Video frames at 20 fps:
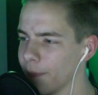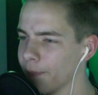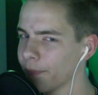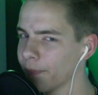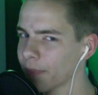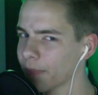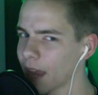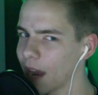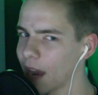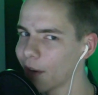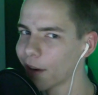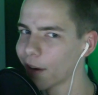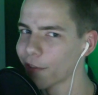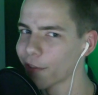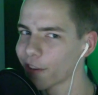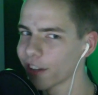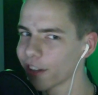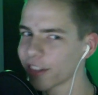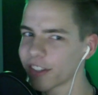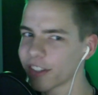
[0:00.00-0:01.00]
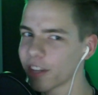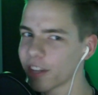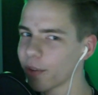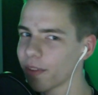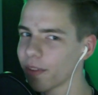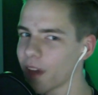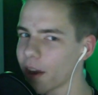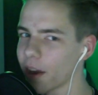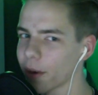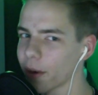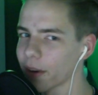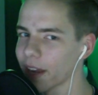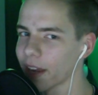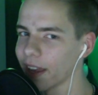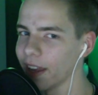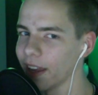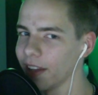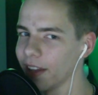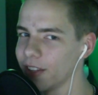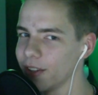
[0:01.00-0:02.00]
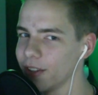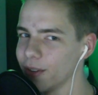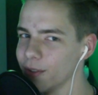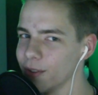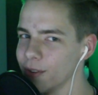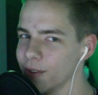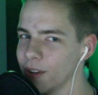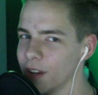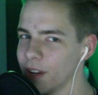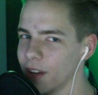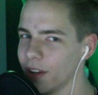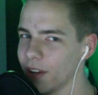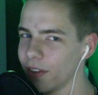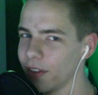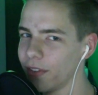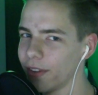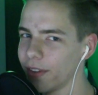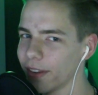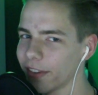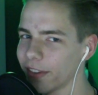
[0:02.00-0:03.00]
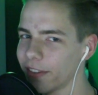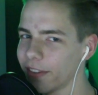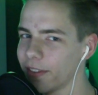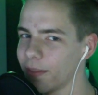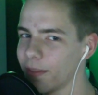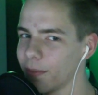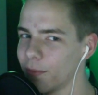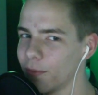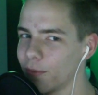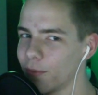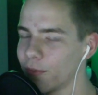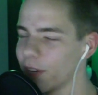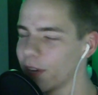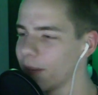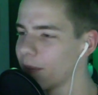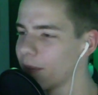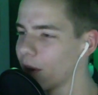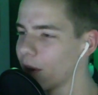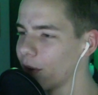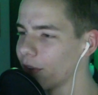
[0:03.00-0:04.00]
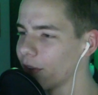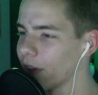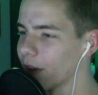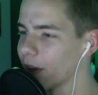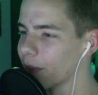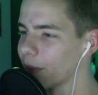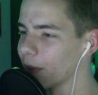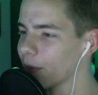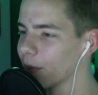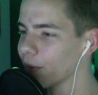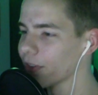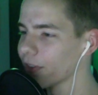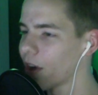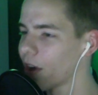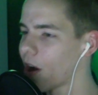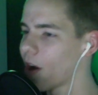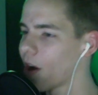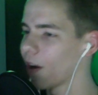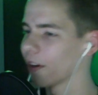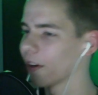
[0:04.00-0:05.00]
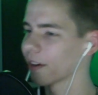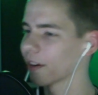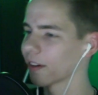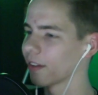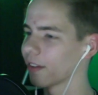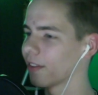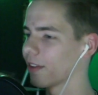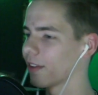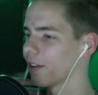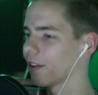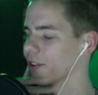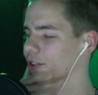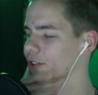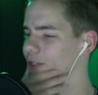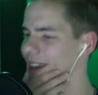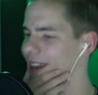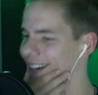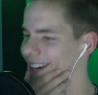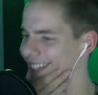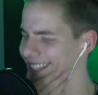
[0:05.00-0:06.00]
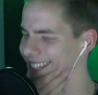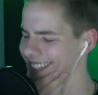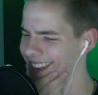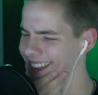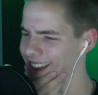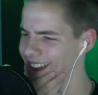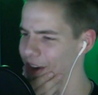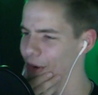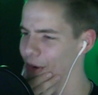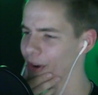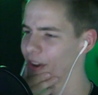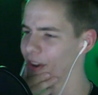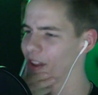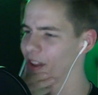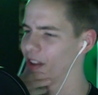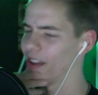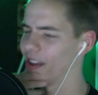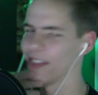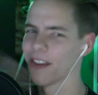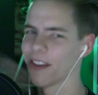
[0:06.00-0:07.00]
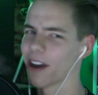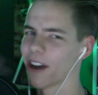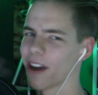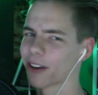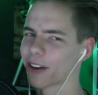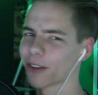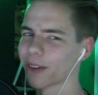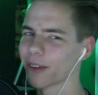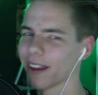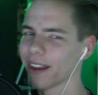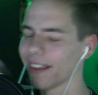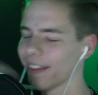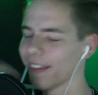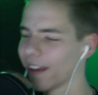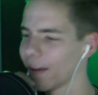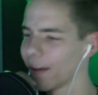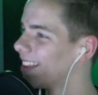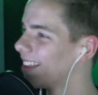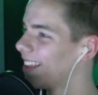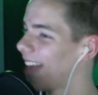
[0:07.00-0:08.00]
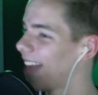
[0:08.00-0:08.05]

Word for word: However, it's still not okay to just repost other people's art that they're trying to sell and not credit them.